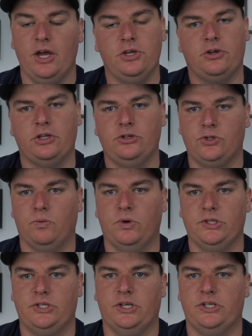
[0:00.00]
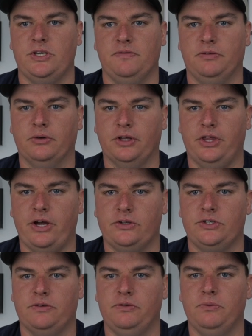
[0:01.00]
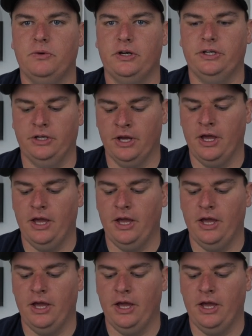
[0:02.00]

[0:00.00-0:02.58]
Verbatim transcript: You can use a 164th ounce if you want.